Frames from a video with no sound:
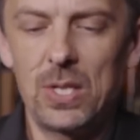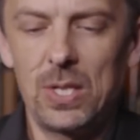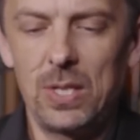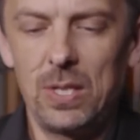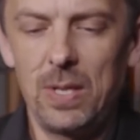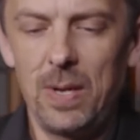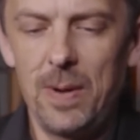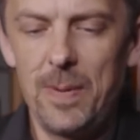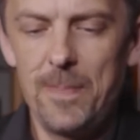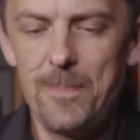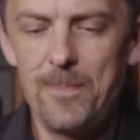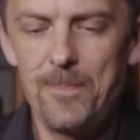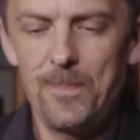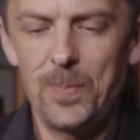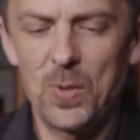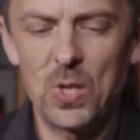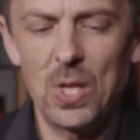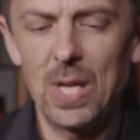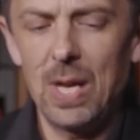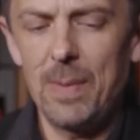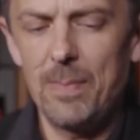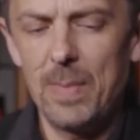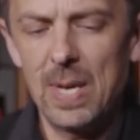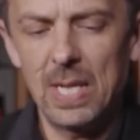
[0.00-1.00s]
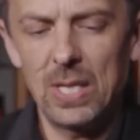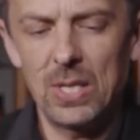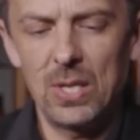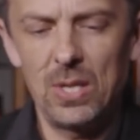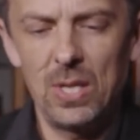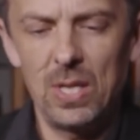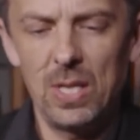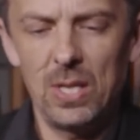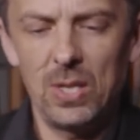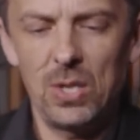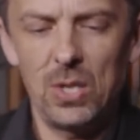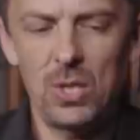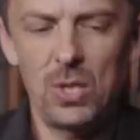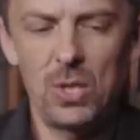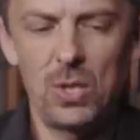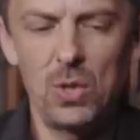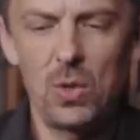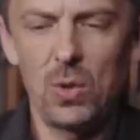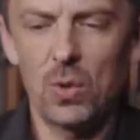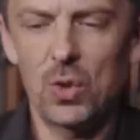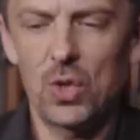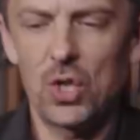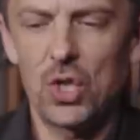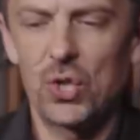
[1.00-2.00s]
so that makes this
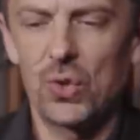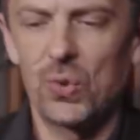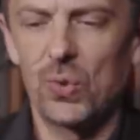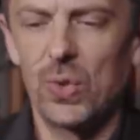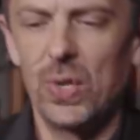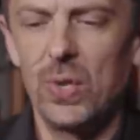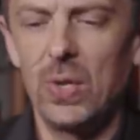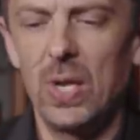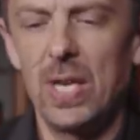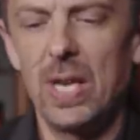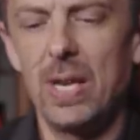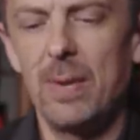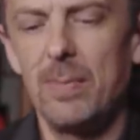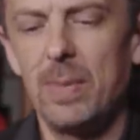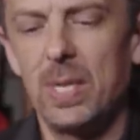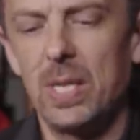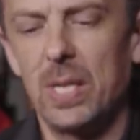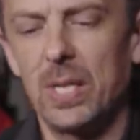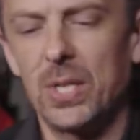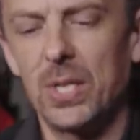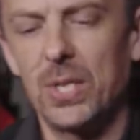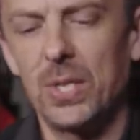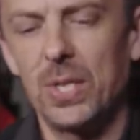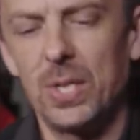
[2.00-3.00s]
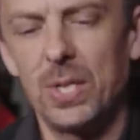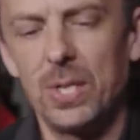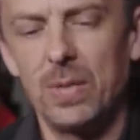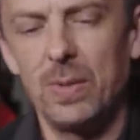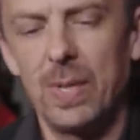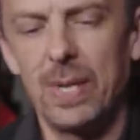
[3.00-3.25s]
not truly ambidextrous.